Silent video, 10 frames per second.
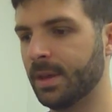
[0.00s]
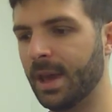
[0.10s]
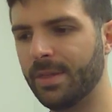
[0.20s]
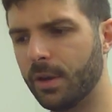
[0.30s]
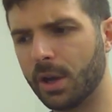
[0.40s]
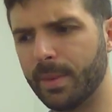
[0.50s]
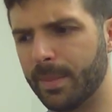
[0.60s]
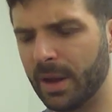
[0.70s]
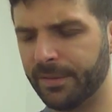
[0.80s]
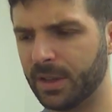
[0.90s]
And there could be
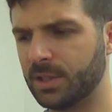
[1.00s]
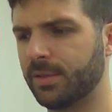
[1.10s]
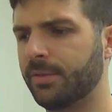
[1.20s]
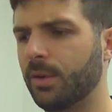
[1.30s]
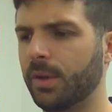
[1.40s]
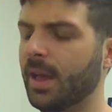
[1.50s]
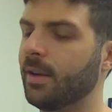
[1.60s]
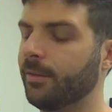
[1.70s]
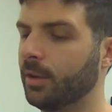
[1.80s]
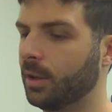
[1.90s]
benefits of doing
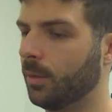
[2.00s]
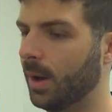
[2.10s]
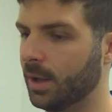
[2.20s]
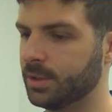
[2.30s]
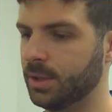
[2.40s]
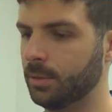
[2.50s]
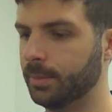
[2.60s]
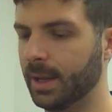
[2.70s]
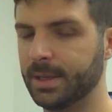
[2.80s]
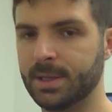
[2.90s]
that for a little while too,
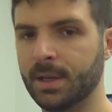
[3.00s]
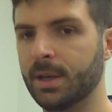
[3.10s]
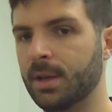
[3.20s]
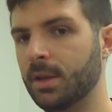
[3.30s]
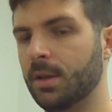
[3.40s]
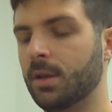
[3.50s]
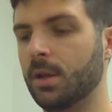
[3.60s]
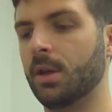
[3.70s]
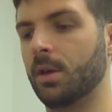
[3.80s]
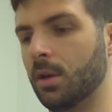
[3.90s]
but
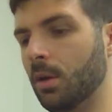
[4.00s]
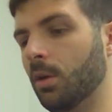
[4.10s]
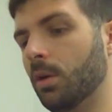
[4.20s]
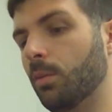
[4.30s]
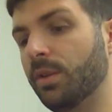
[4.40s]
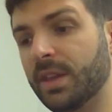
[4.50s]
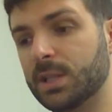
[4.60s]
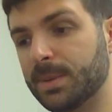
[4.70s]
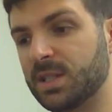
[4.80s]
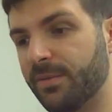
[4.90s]
with this
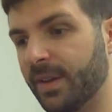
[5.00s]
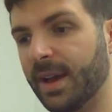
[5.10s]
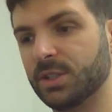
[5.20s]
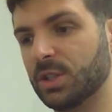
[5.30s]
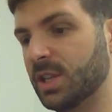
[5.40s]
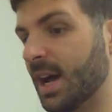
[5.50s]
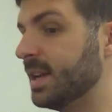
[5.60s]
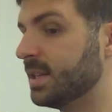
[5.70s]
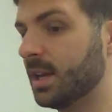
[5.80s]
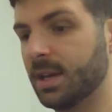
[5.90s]
specific
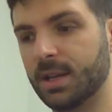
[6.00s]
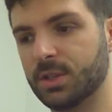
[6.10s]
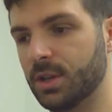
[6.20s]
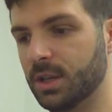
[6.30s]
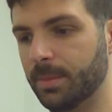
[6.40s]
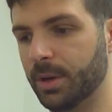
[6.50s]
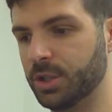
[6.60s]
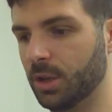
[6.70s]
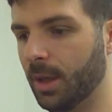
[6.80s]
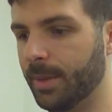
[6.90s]
exercise, it's good to push
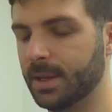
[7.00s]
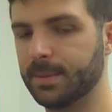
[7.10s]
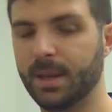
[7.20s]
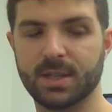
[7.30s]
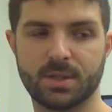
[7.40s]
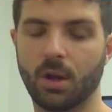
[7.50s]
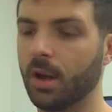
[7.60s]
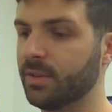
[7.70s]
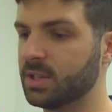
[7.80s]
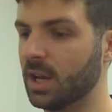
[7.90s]
your limit, because
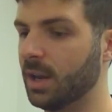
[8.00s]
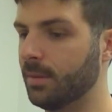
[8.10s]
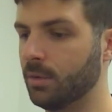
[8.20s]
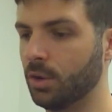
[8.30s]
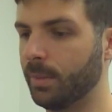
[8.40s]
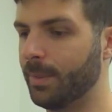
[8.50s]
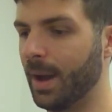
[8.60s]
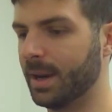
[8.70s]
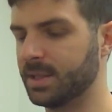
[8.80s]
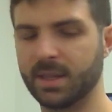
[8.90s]
all of a sudden you'll be
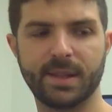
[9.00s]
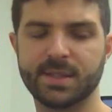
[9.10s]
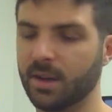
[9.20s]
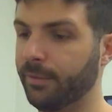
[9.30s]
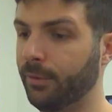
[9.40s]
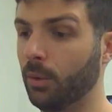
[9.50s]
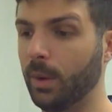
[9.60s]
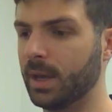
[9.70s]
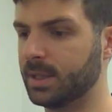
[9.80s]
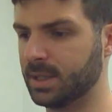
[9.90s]
practicing this in a few
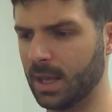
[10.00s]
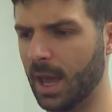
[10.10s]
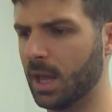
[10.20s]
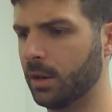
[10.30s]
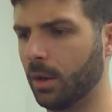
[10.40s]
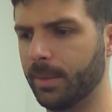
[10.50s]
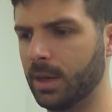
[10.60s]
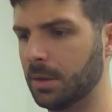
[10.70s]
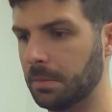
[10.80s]
weeks and you'll be